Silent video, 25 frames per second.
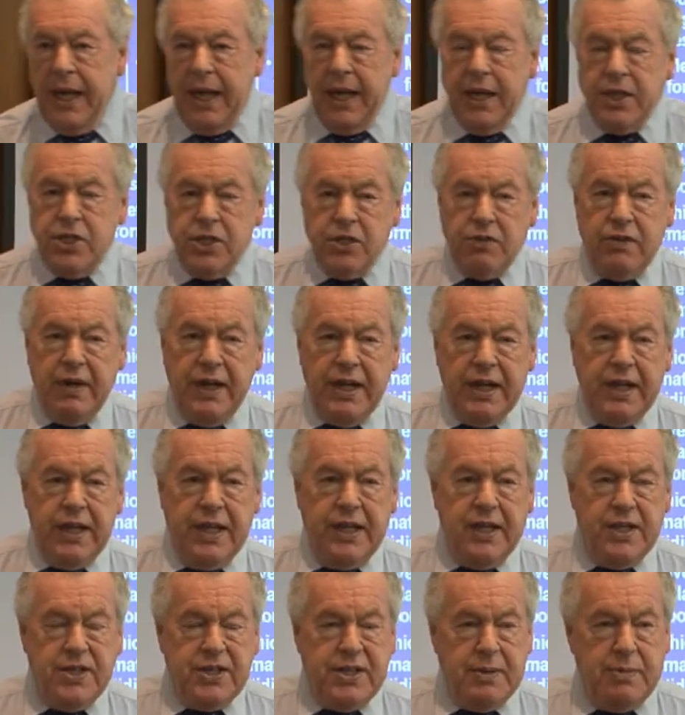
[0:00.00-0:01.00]
and
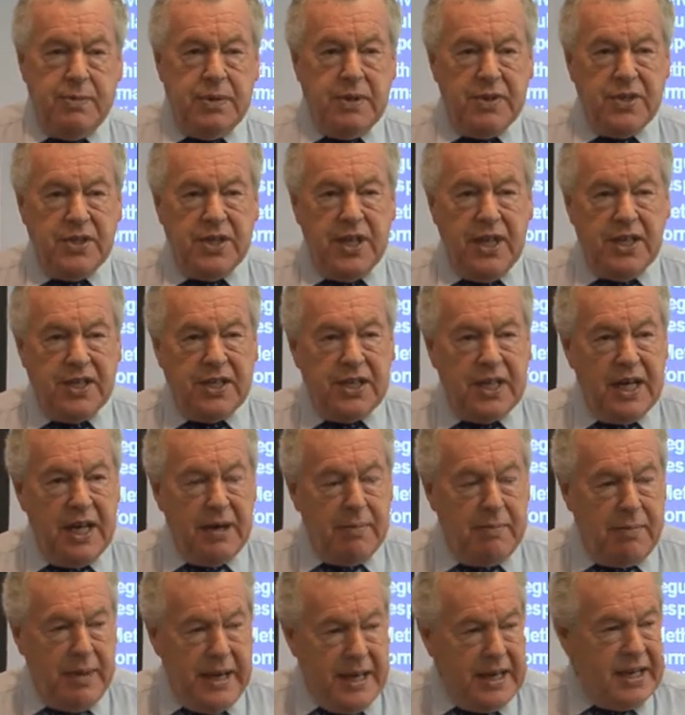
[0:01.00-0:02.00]
directly the symptoms start to
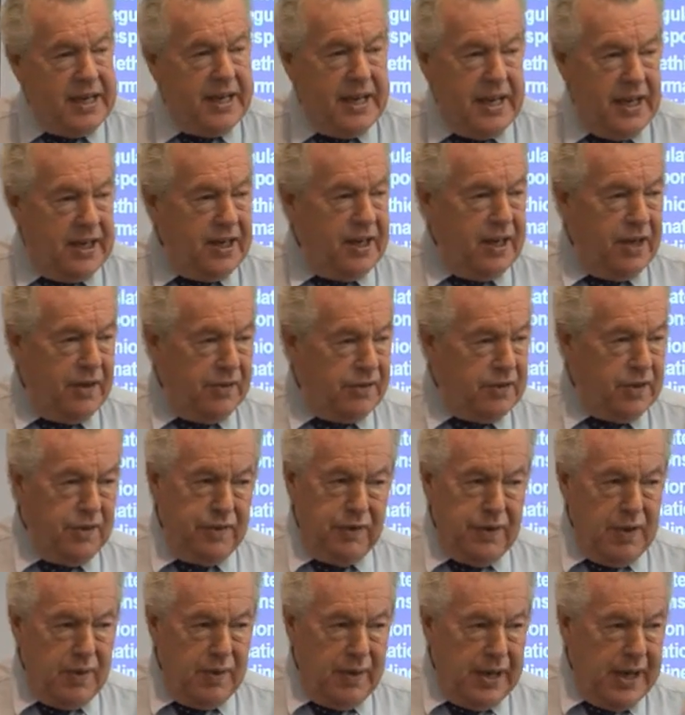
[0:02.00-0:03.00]
come back again after a
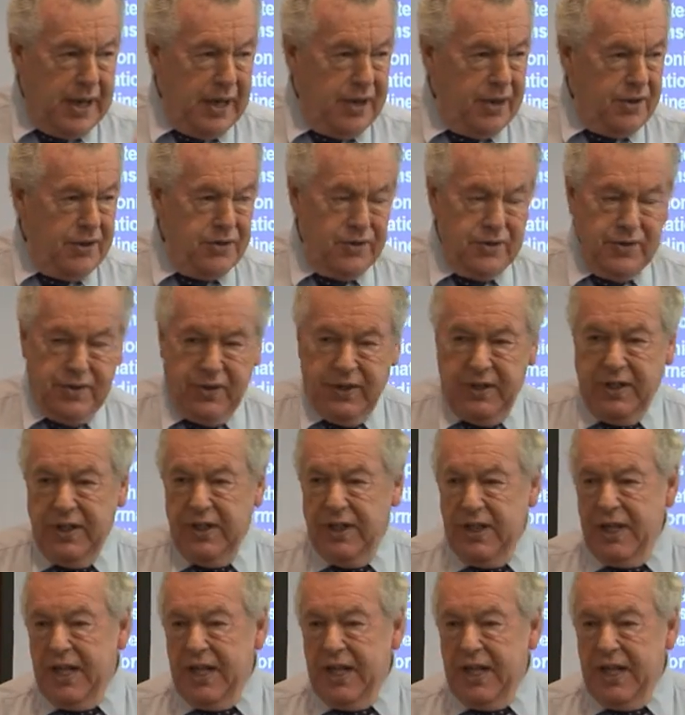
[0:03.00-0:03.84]
few hours or